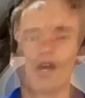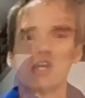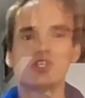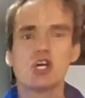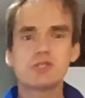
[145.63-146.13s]

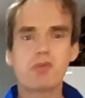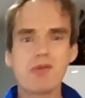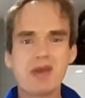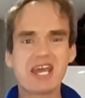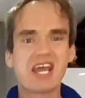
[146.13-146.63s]
Just by
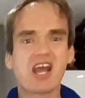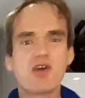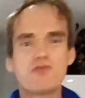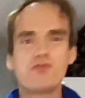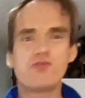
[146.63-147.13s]
making a
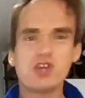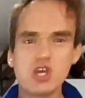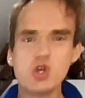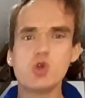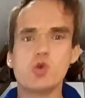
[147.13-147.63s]

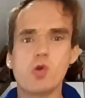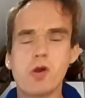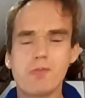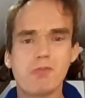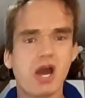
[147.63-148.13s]
few
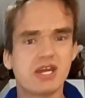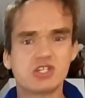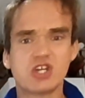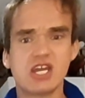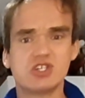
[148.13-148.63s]
minor
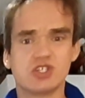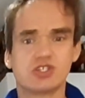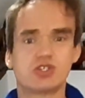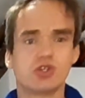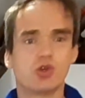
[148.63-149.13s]
changes
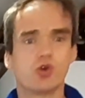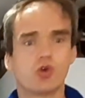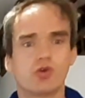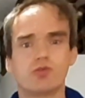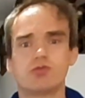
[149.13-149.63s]
to
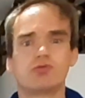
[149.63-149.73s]
your